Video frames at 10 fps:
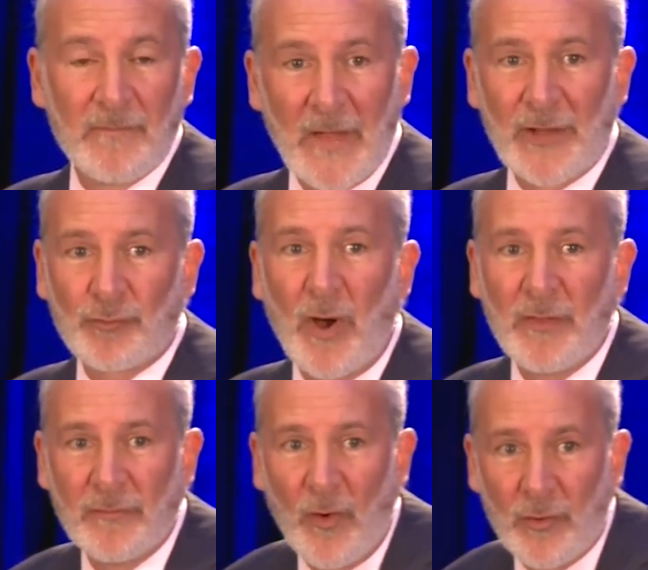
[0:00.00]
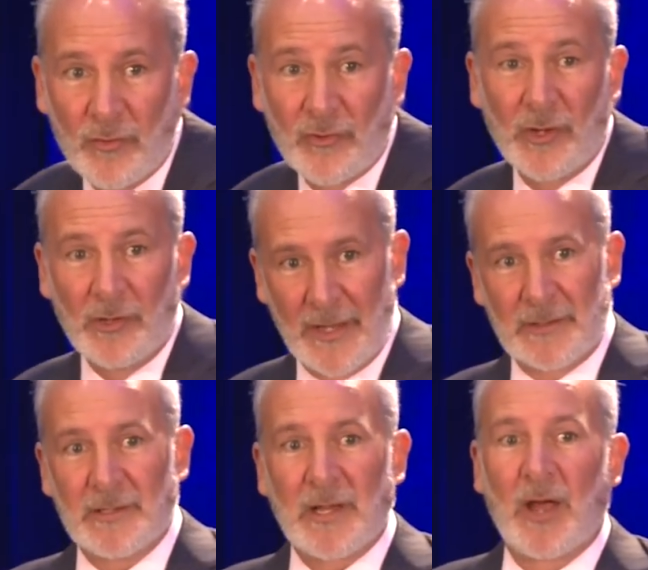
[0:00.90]
That's why the voters
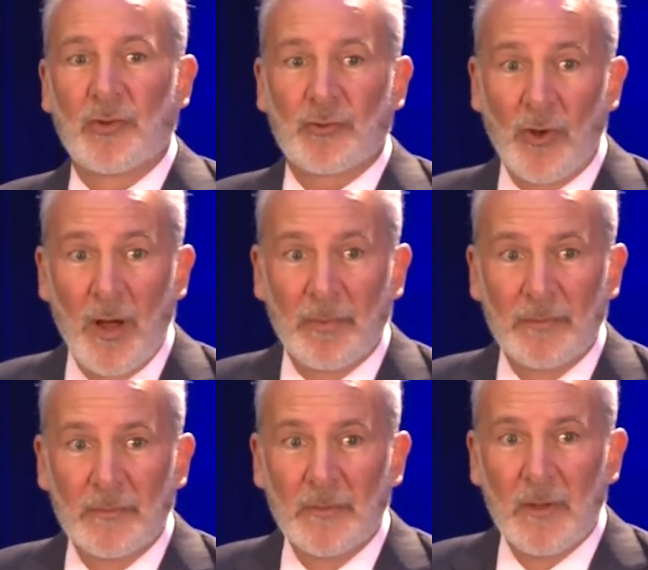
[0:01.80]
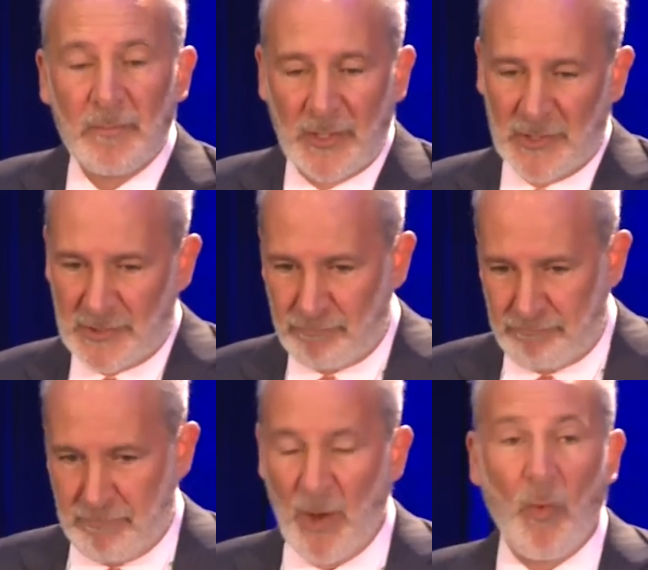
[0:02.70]
elected Donald Trump, because
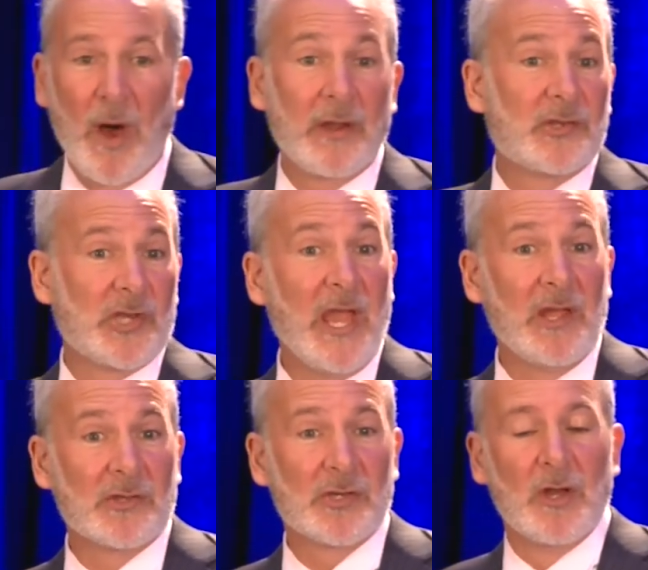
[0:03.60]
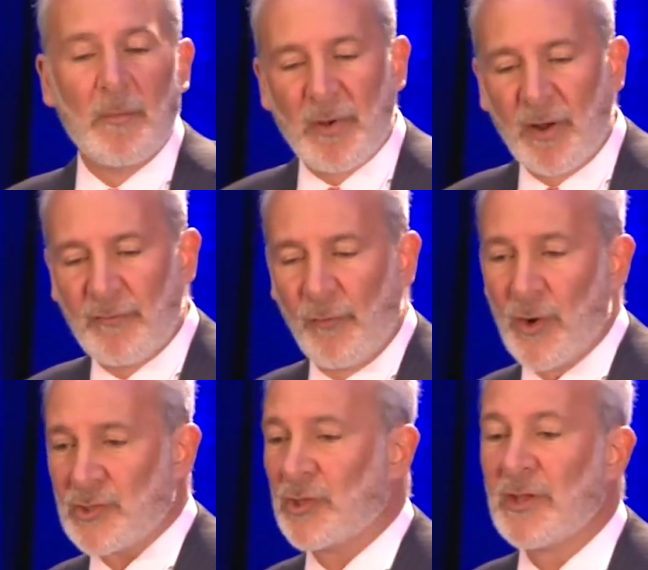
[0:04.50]
they want to change. But
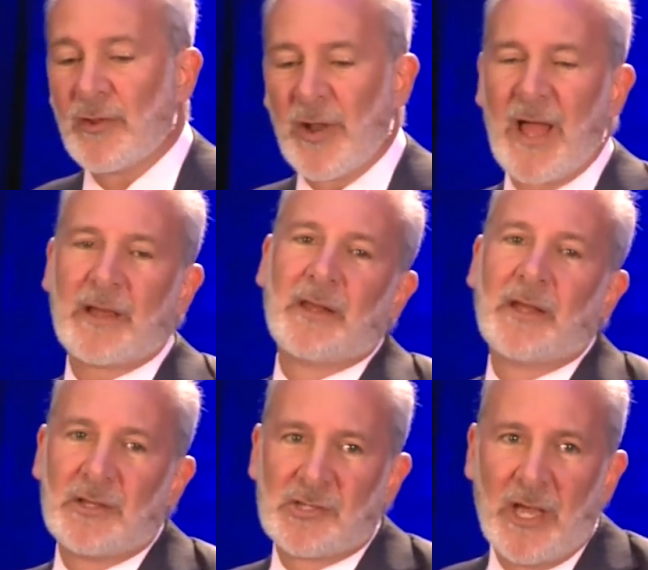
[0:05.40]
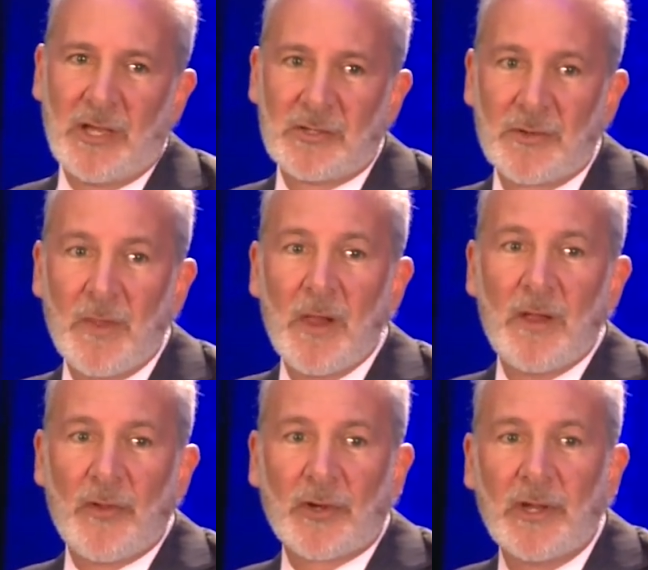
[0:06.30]
unfortunately, they're not going to get change.
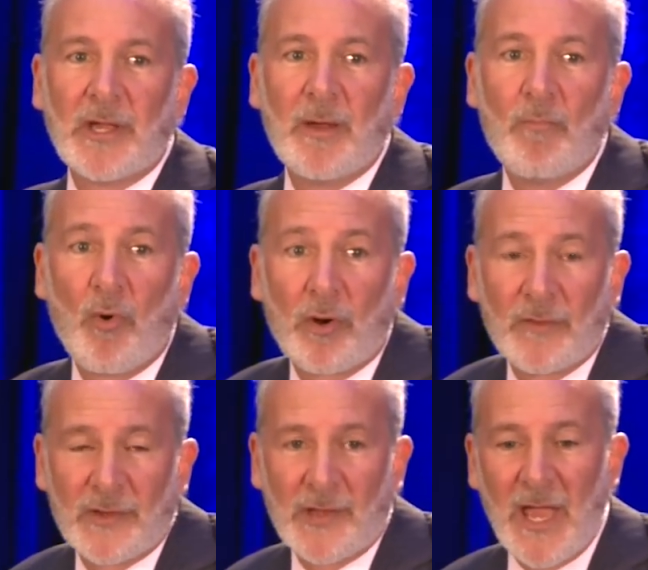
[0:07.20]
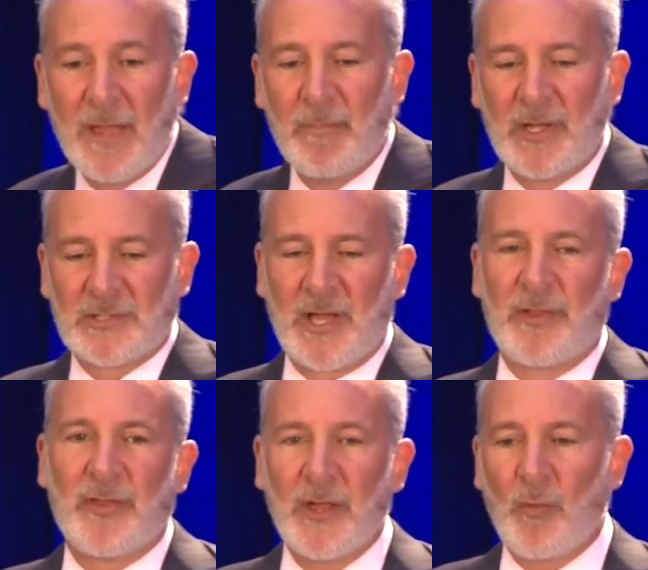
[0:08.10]
They're going to get more of the same because
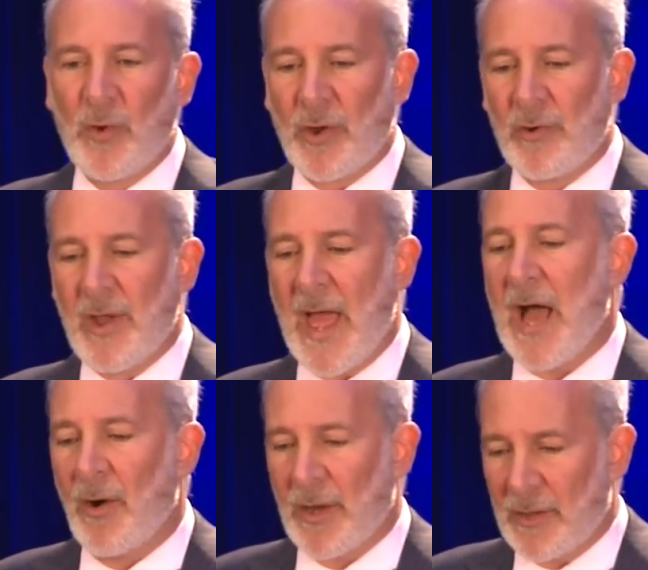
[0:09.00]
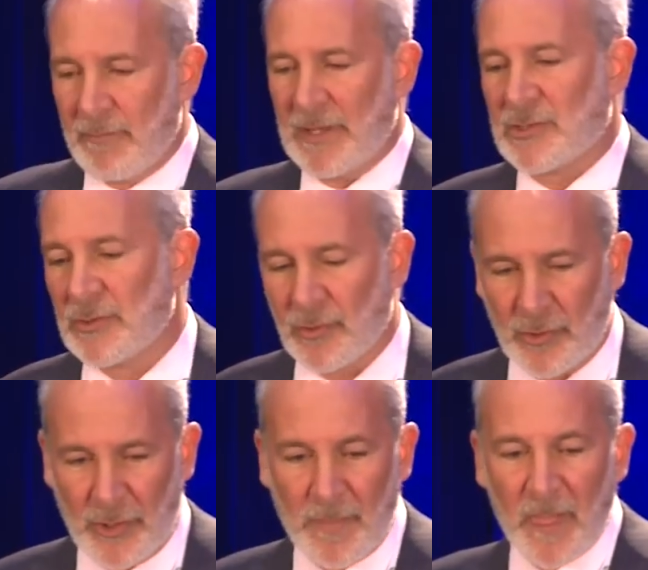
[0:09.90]
I think we are now, and I mentioned
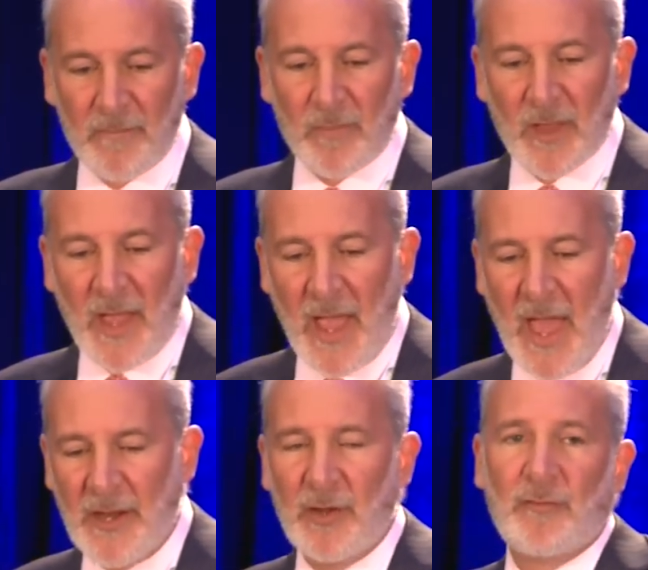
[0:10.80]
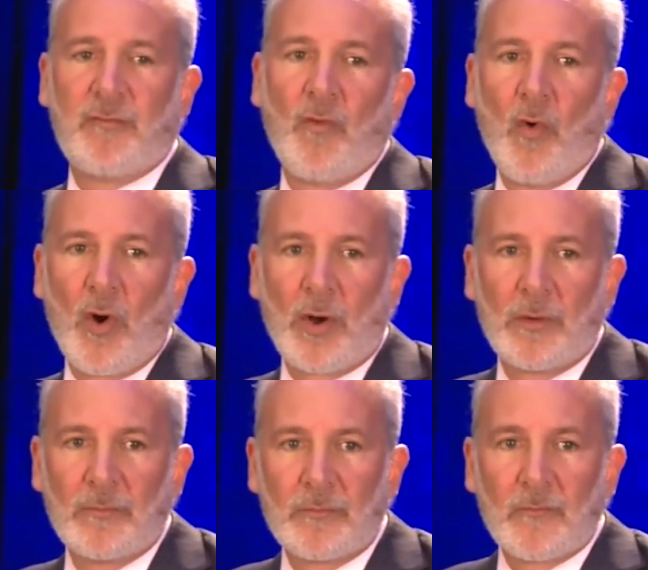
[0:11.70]
earlier, headed
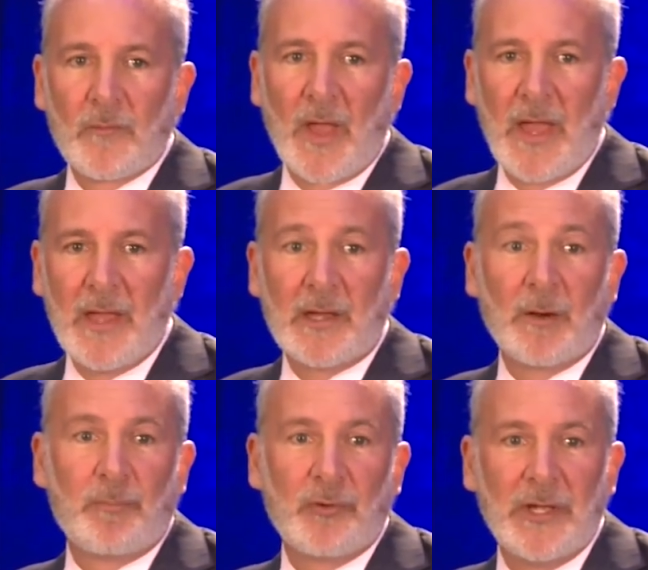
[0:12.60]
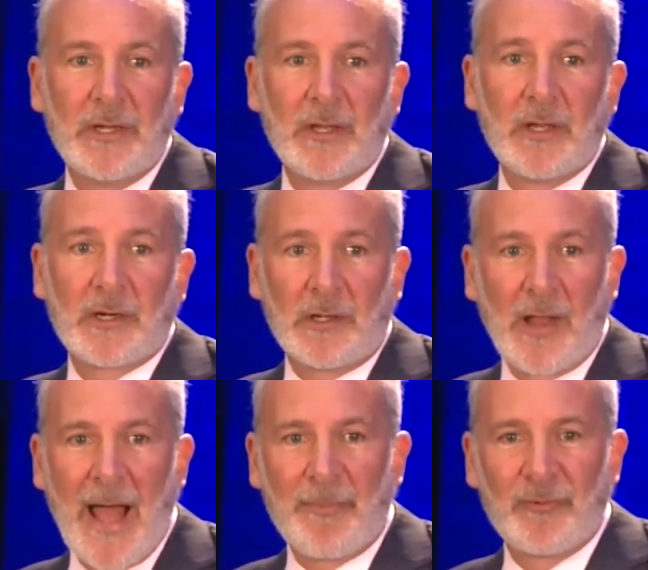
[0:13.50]
for a complete
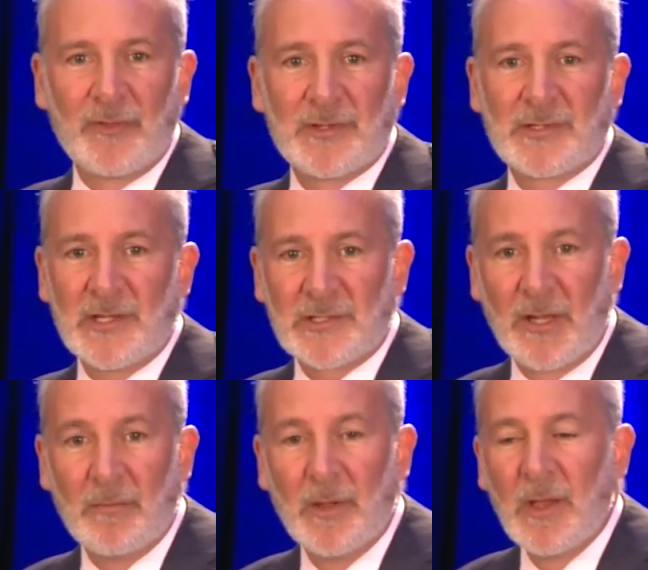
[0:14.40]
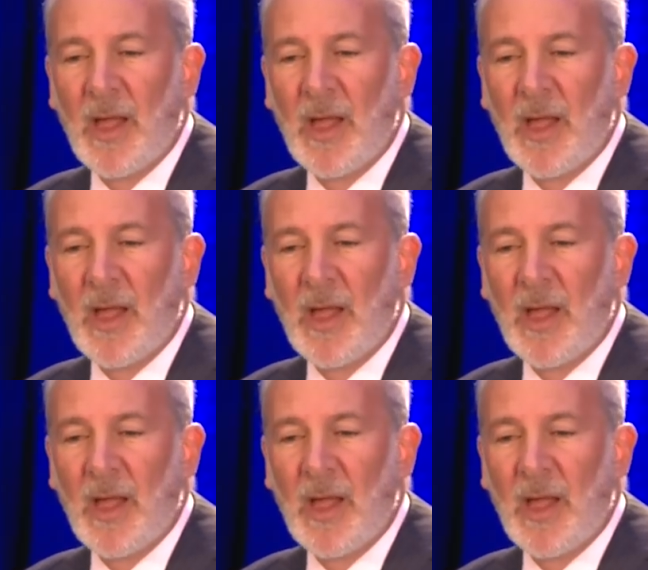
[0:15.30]
collapse of this system.